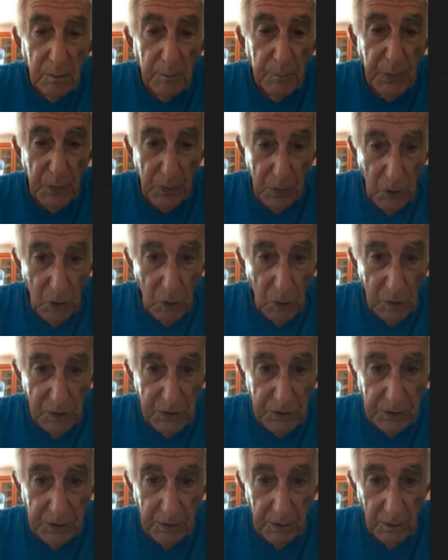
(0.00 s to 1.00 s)

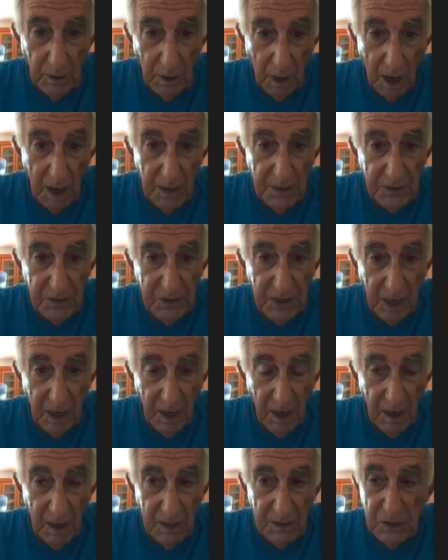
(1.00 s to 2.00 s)
produced on
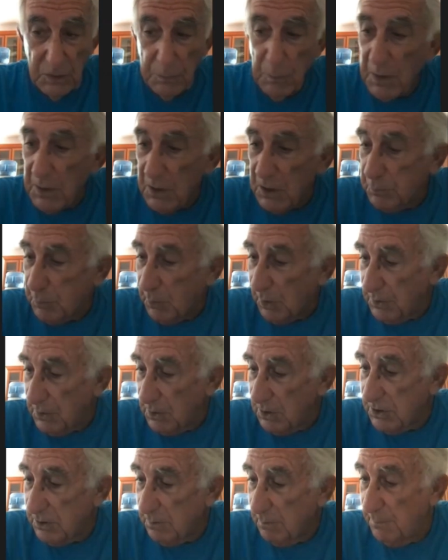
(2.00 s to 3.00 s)
on Smothers
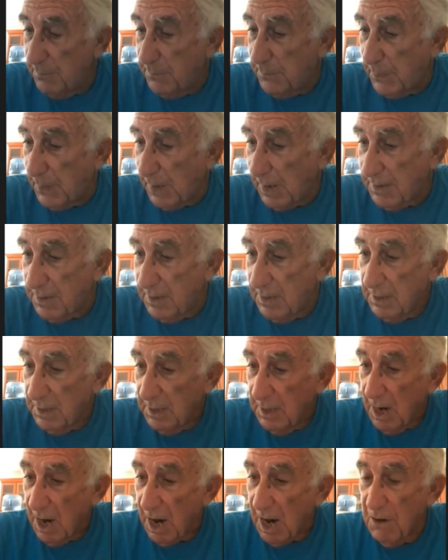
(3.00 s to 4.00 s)
Brothers, but
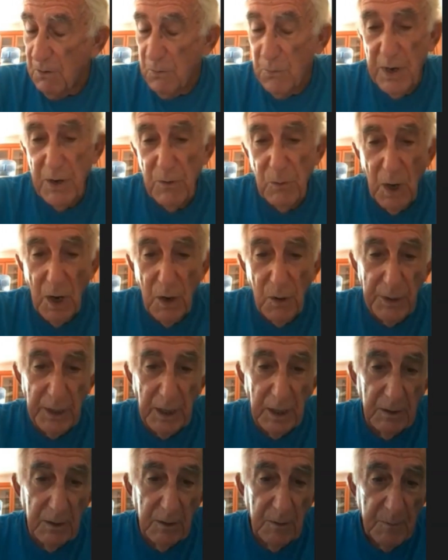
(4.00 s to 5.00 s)
I rewrote
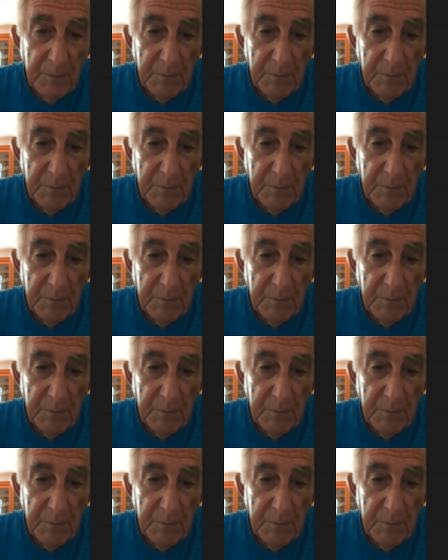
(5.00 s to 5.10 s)
it.